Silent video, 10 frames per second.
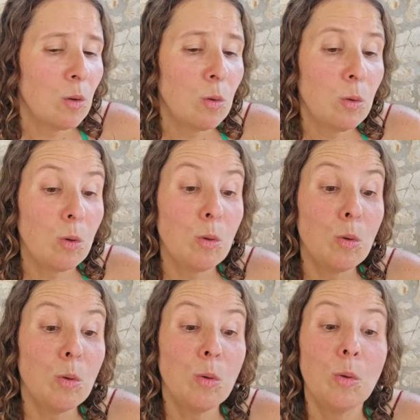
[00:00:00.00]

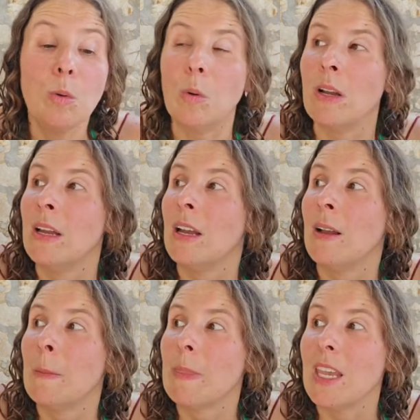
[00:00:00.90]
Ooh.
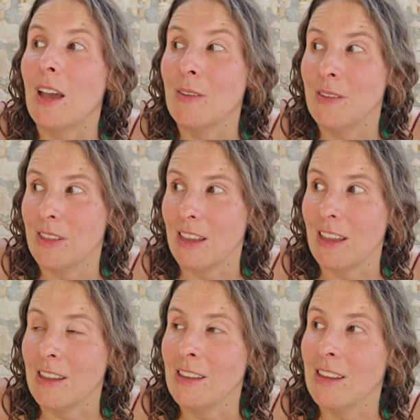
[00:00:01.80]
Other
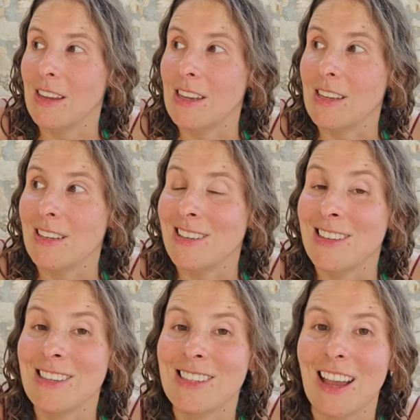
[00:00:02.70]
thing
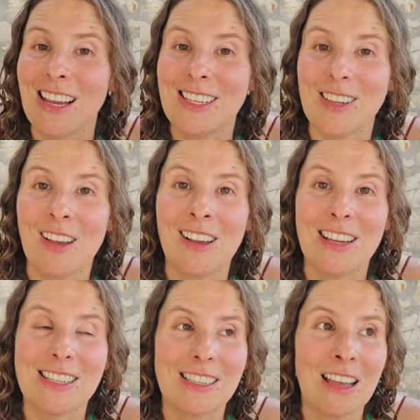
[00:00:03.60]
is I saw
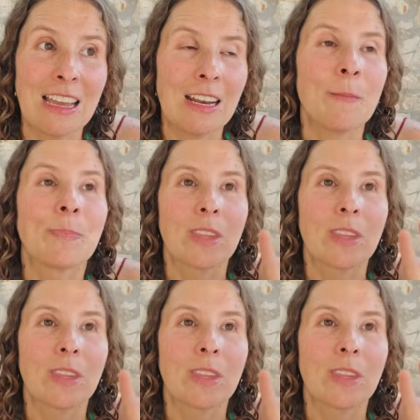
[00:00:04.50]
a sign.